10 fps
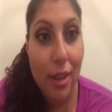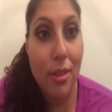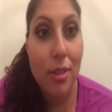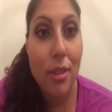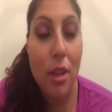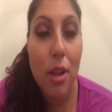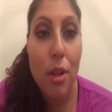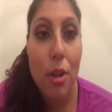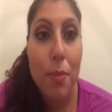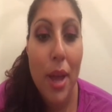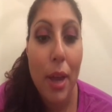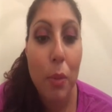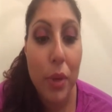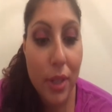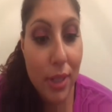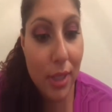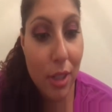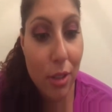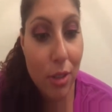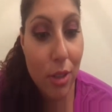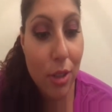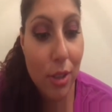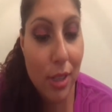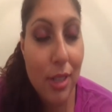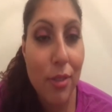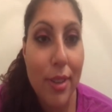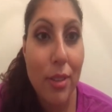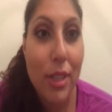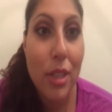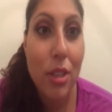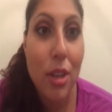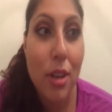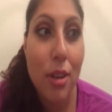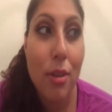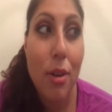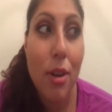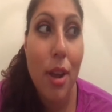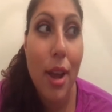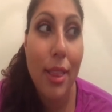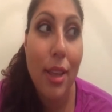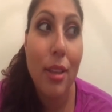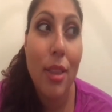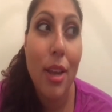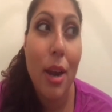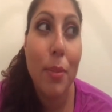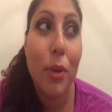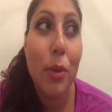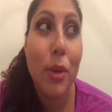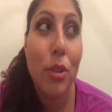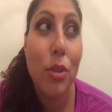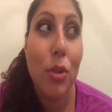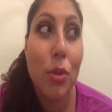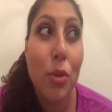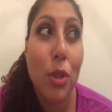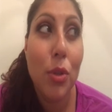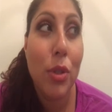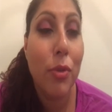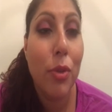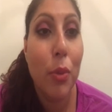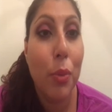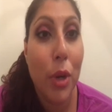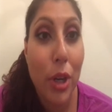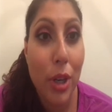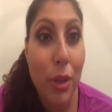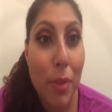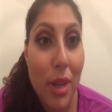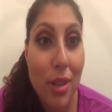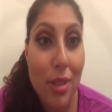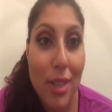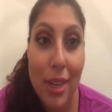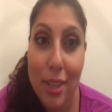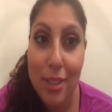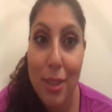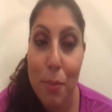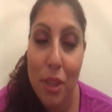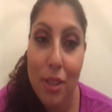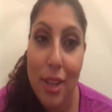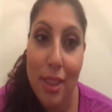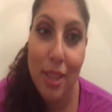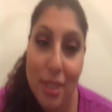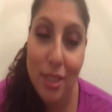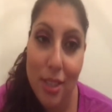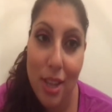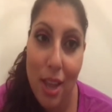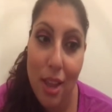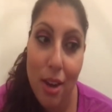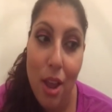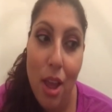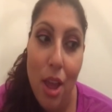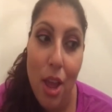nice. I will continue to use this foundation. I think that I'm going to use it for work because I need something like this that